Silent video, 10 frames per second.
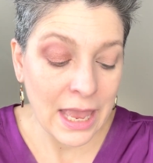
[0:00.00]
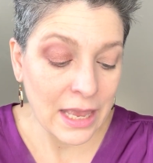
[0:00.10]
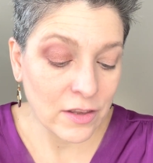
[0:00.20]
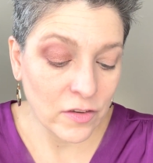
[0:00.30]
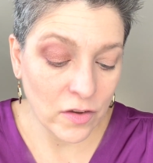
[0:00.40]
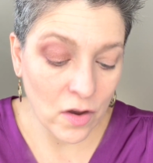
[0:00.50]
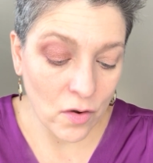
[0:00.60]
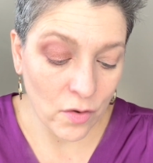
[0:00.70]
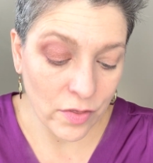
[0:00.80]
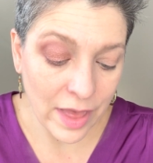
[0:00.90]
And
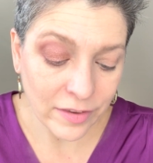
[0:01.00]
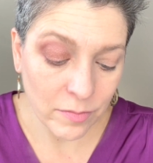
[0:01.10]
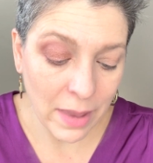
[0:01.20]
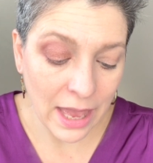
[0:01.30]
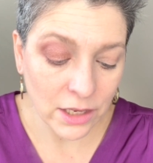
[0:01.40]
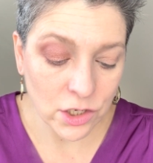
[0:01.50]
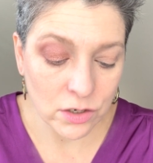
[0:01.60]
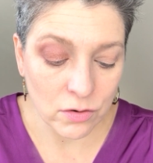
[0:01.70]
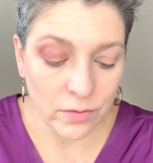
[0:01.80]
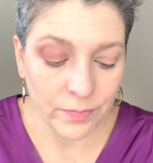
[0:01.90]
so that's
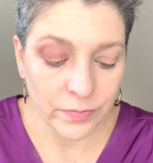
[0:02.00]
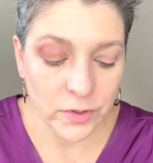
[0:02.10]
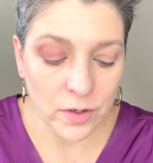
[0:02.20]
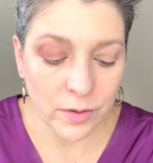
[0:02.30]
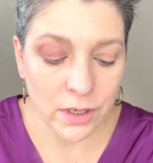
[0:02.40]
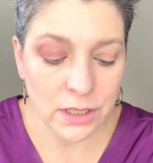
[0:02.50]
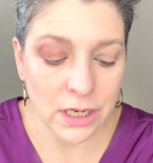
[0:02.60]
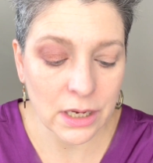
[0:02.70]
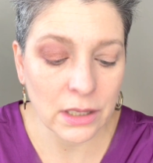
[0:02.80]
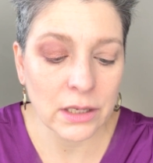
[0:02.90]
magical. So I'm going to
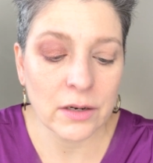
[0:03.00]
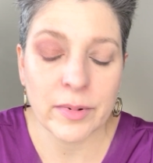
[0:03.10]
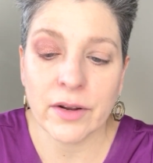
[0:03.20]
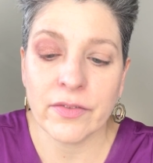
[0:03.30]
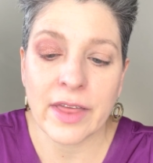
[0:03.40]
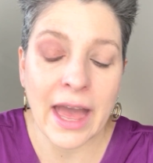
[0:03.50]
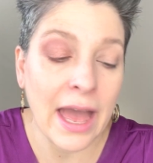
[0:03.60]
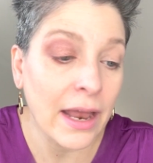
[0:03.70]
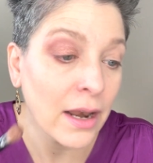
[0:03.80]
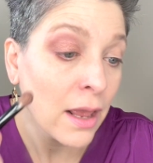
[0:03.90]
take a little bit of
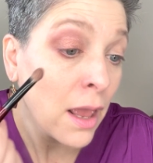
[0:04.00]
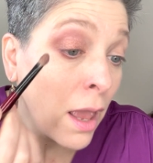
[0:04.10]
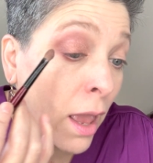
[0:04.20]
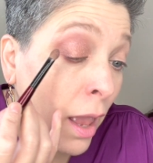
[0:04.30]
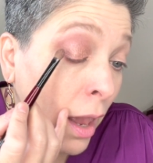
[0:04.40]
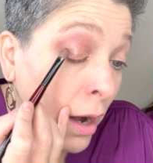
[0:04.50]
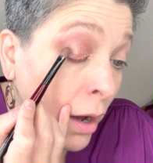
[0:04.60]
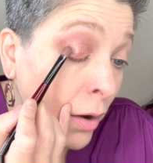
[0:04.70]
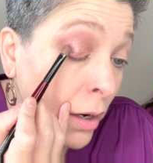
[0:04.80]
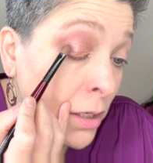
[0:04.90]
that and
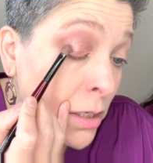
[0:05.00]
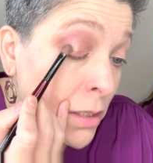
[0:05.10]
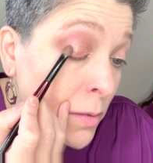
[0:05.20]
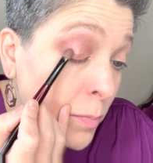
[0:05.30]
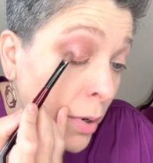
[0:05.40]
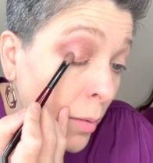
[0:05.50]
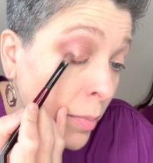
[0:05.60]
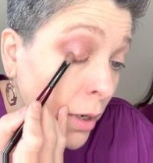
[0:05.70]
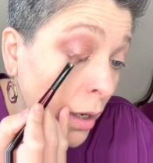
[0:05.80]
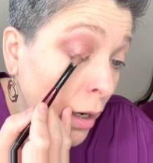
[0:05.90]
I'm going to just pop
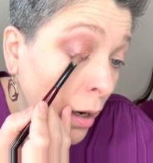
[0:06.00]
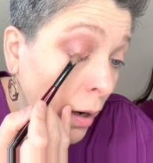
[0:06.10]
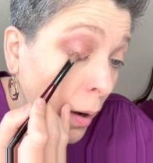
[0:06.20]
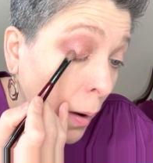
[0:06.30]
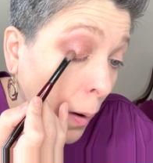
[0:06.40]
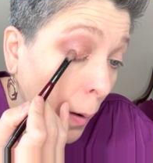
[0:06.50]
it here.